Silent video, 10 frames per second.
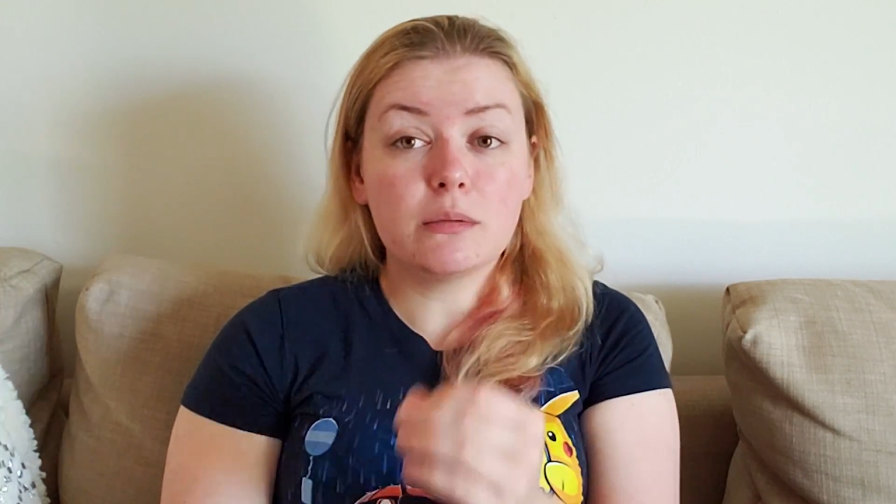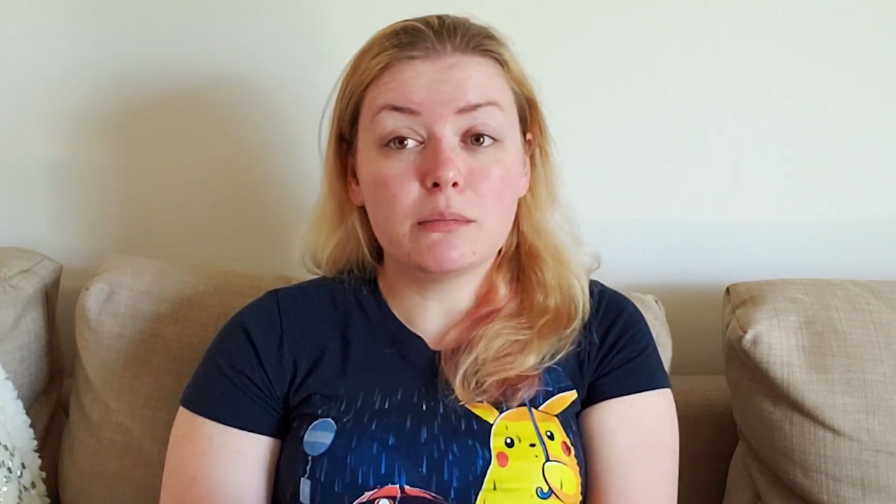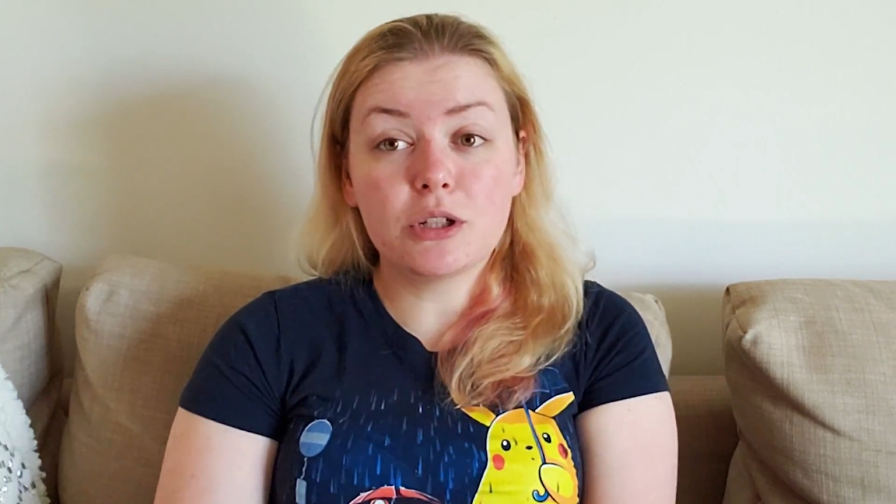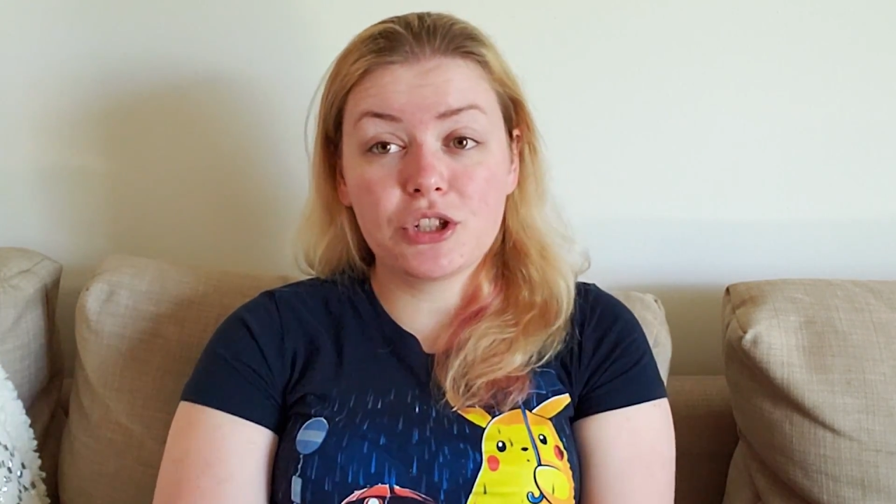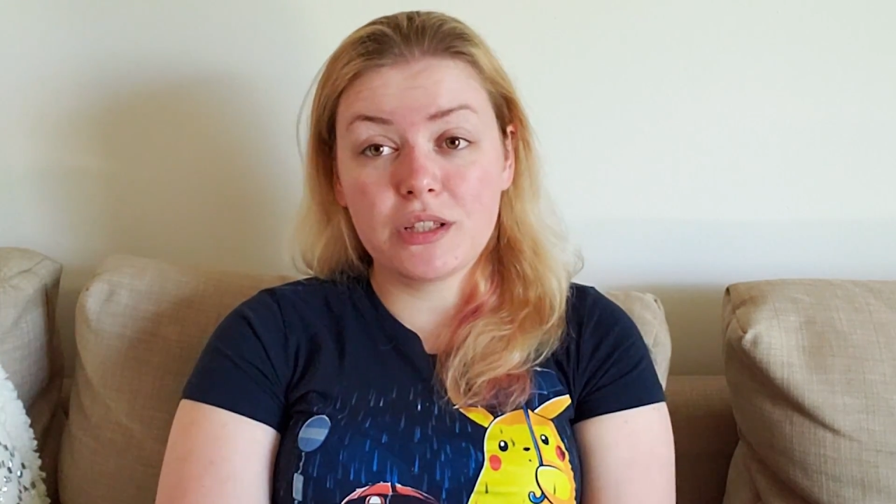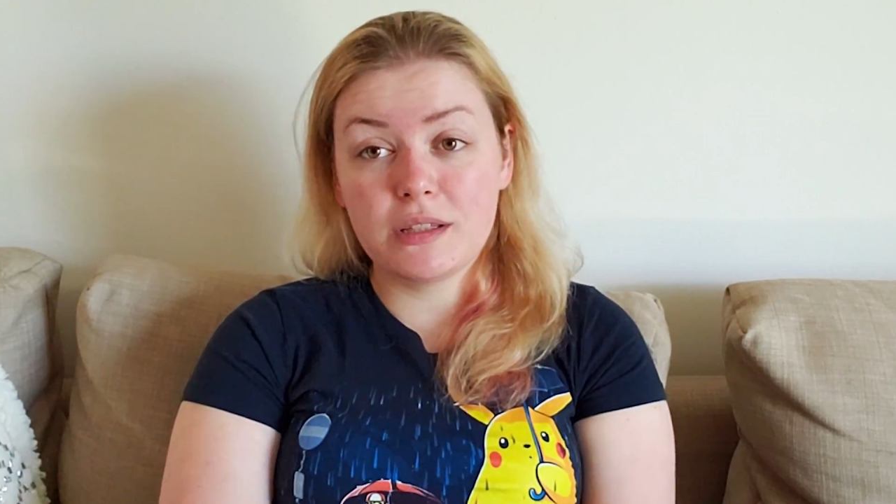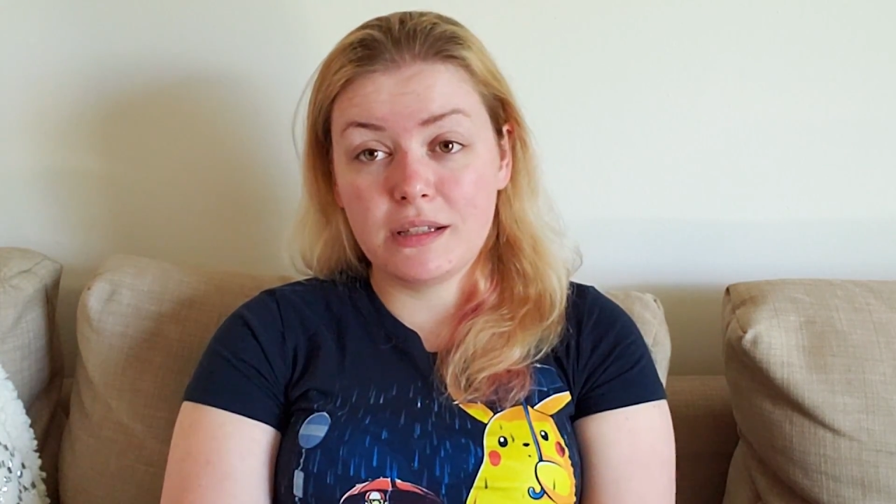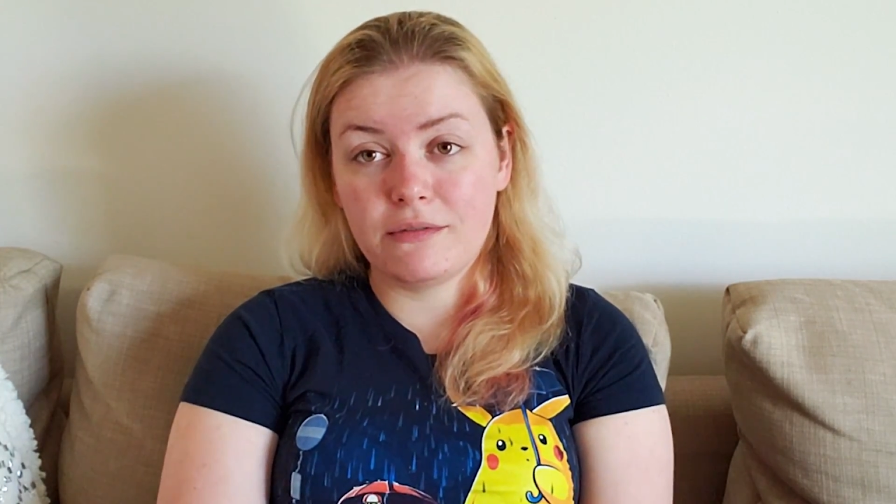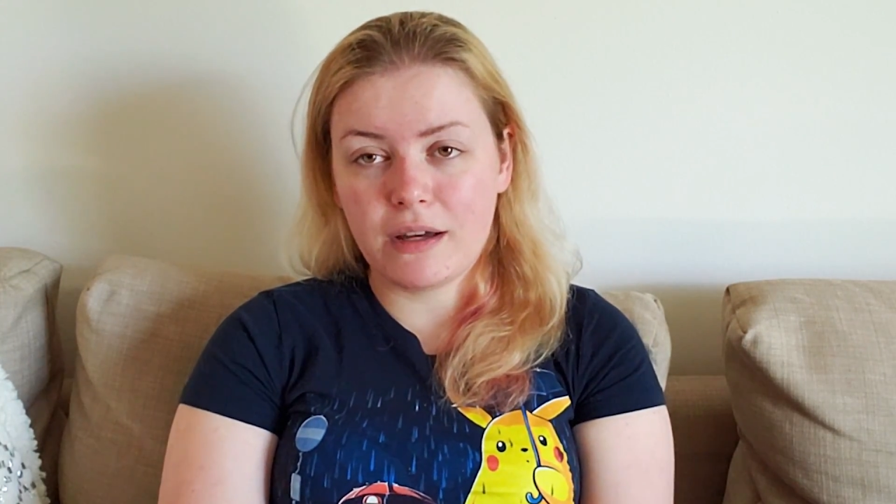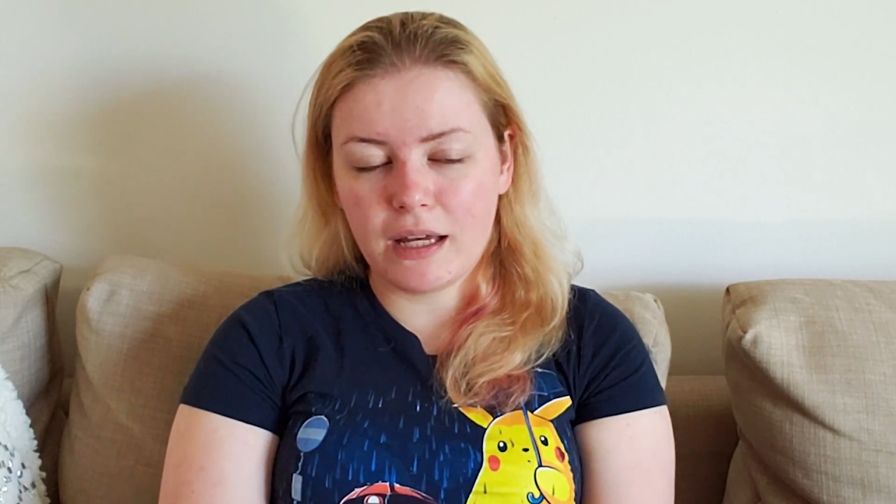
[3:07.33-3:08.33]

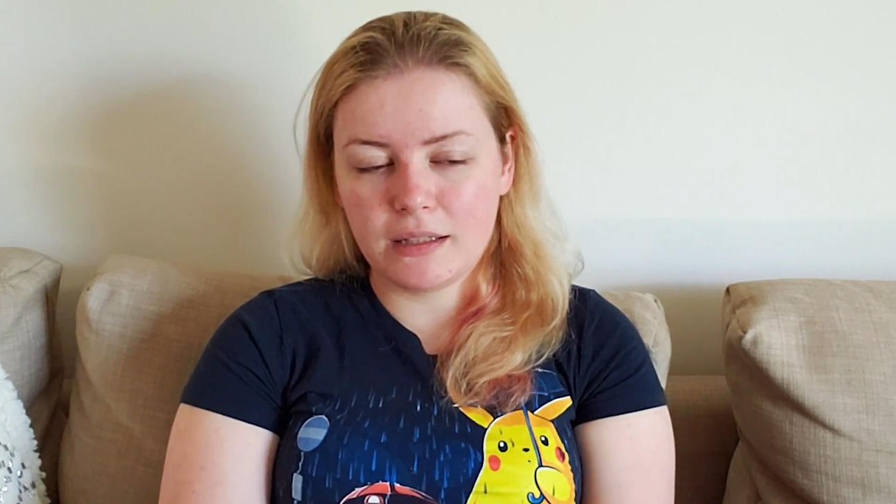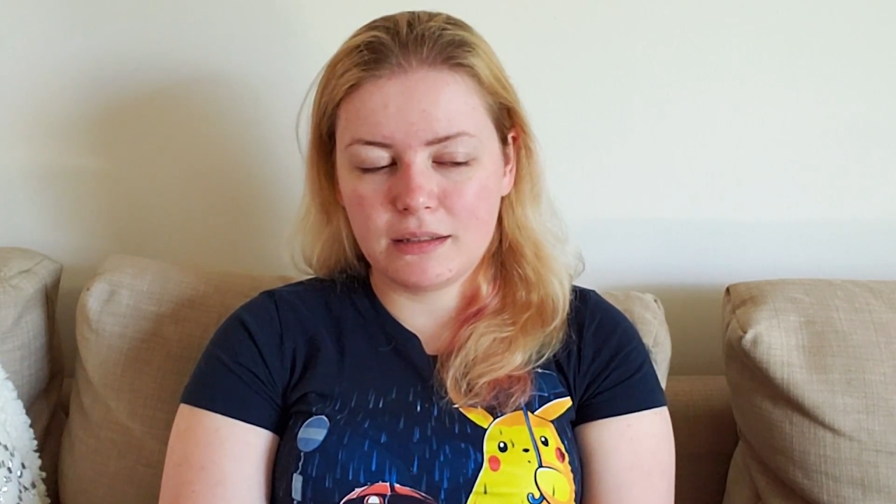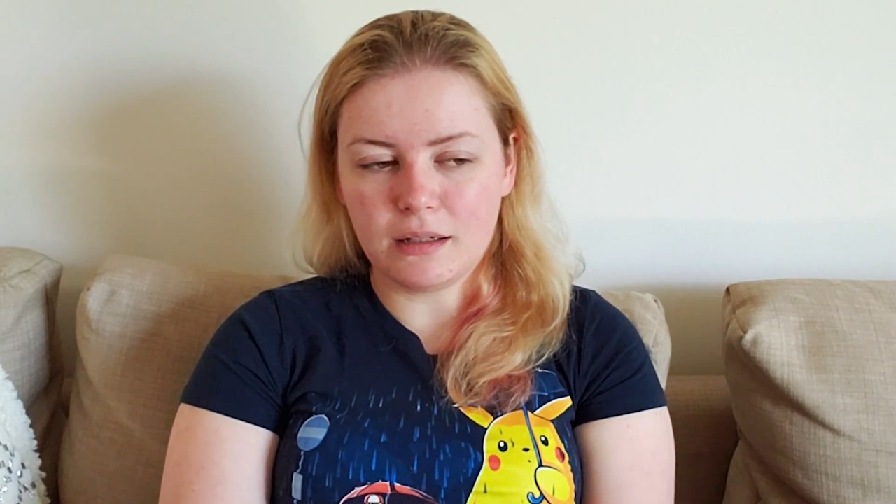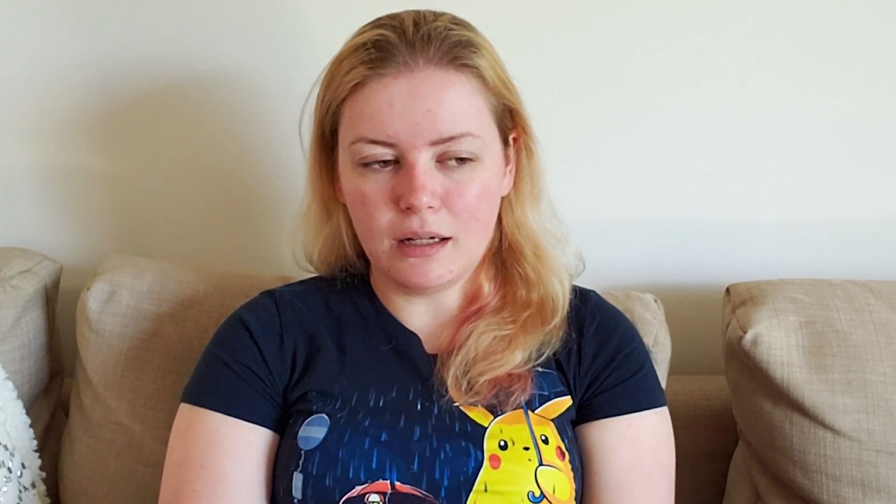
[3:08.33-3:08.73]
emergency vet,